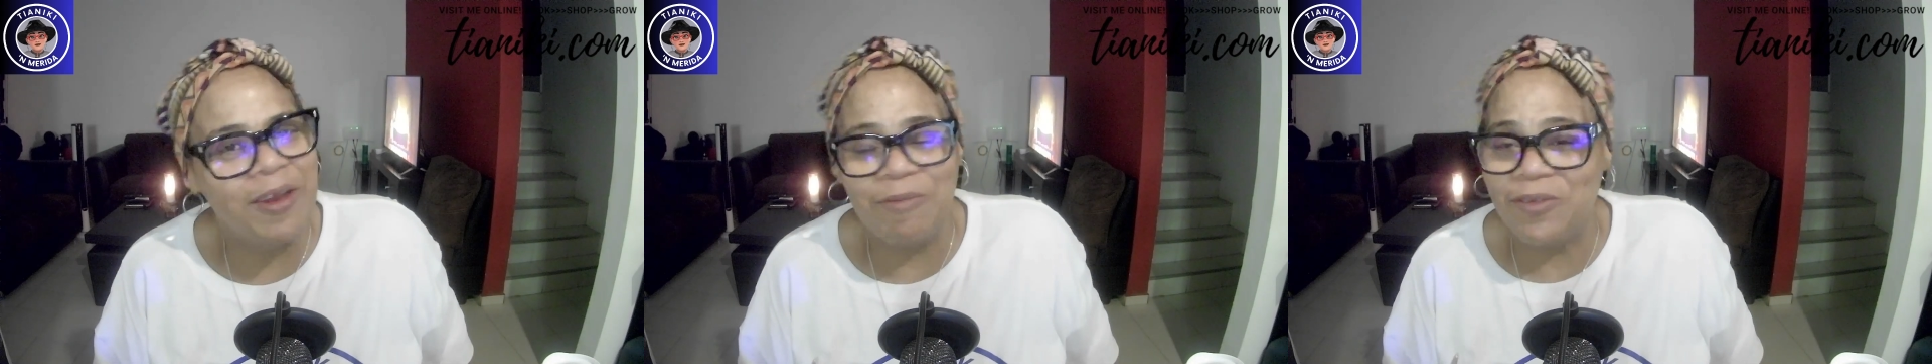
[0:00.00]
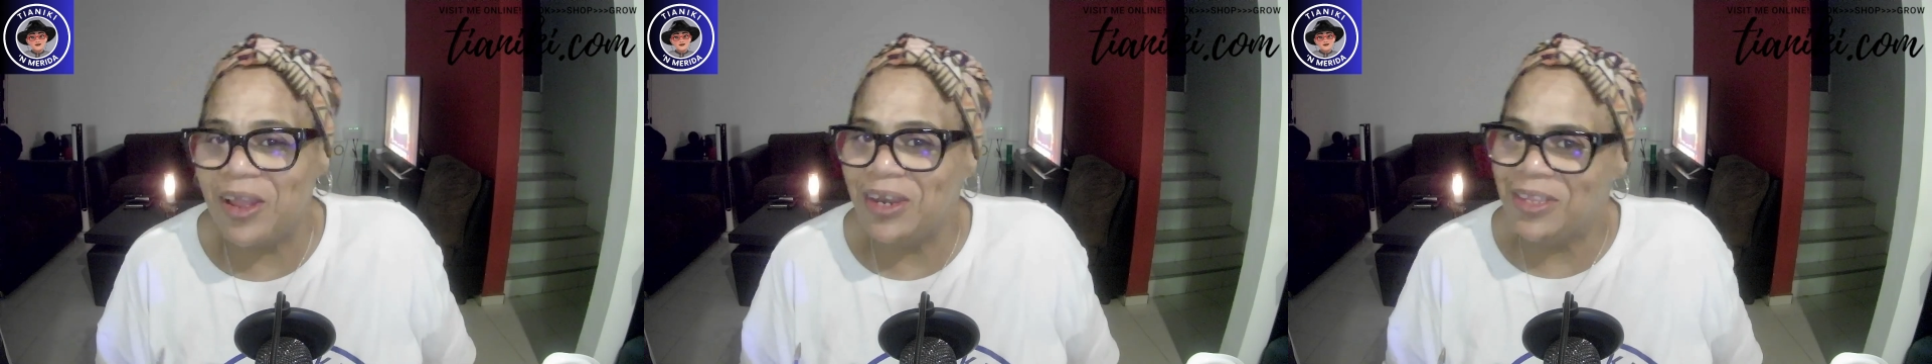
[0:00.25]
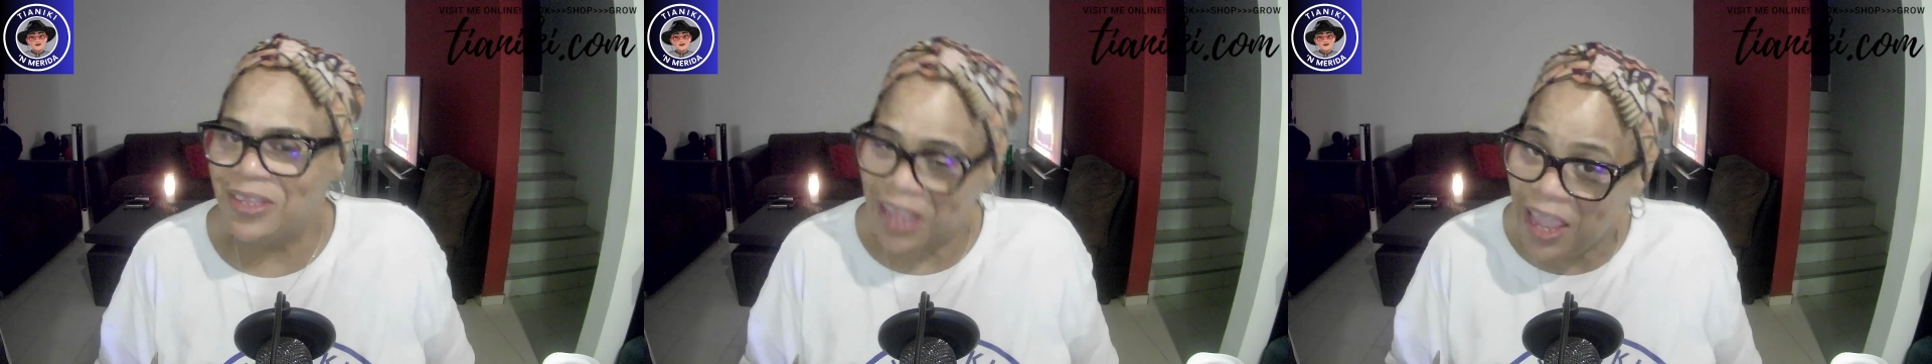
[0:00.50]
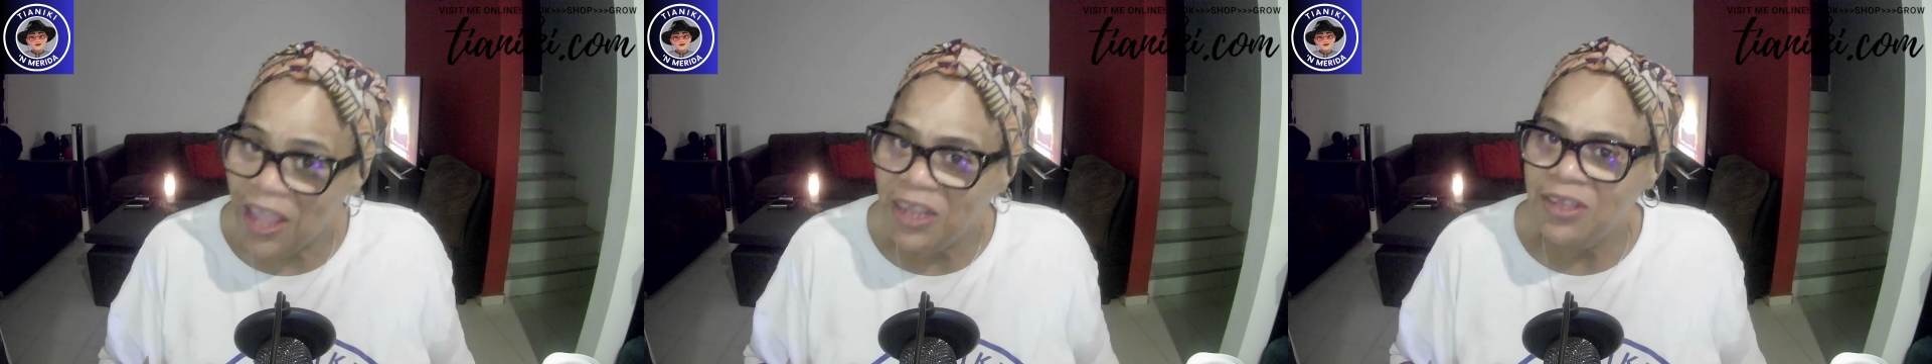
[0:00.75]
I'm trying to
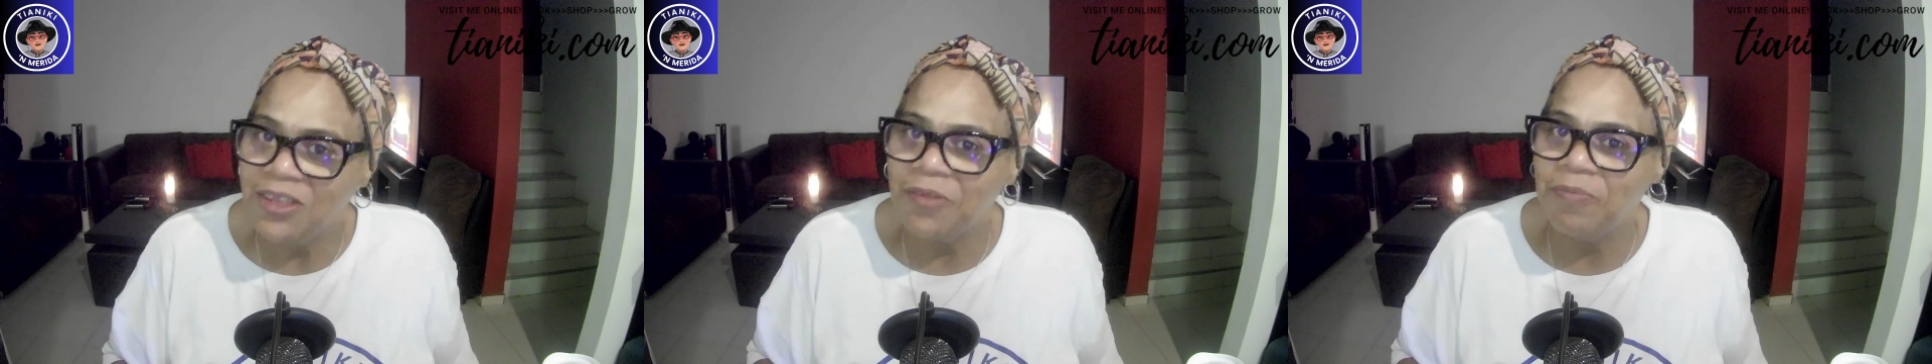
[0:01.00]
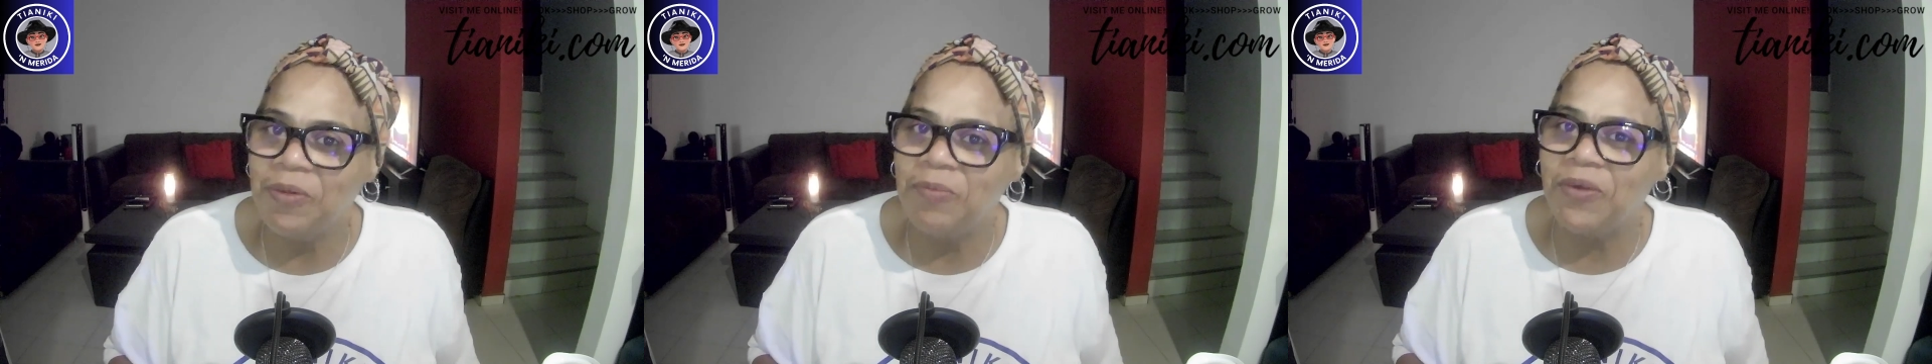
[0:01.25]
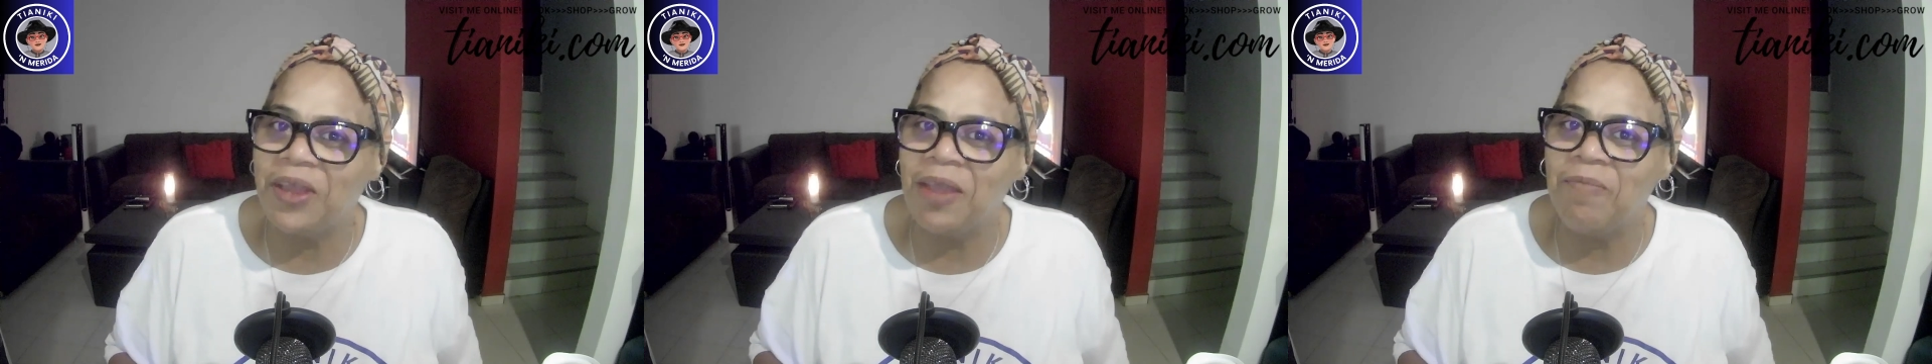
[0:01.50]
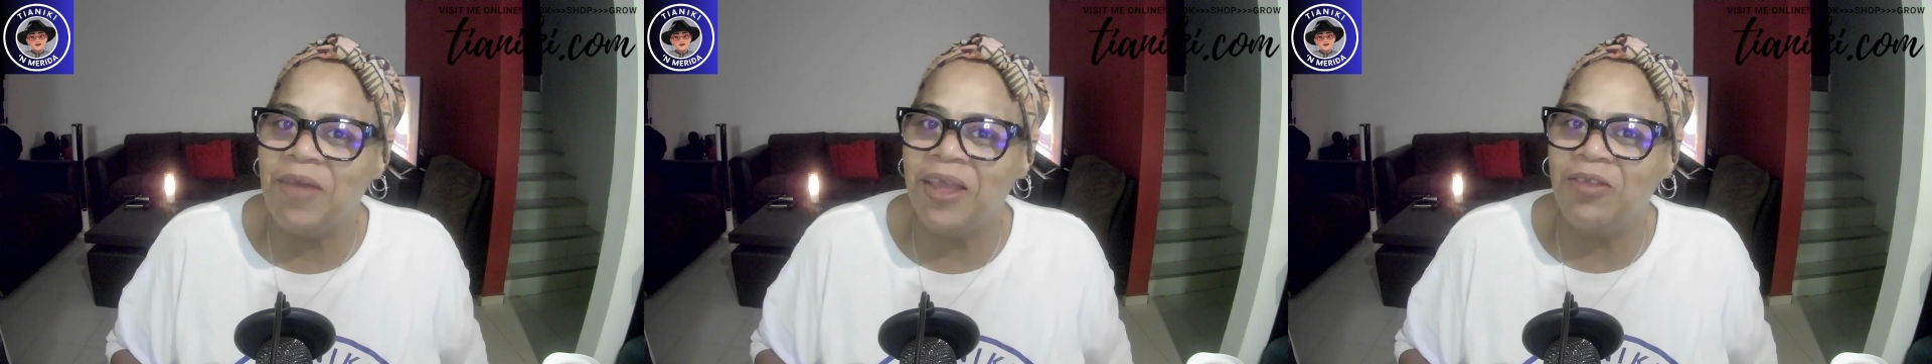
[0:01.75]
tell you, some people
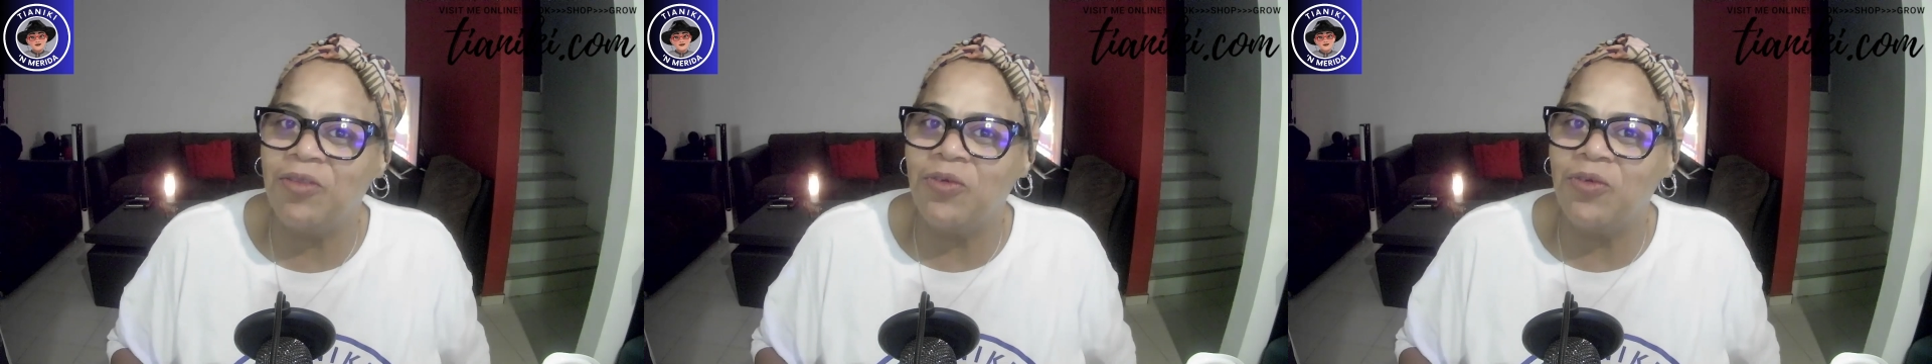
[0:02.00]
can't make it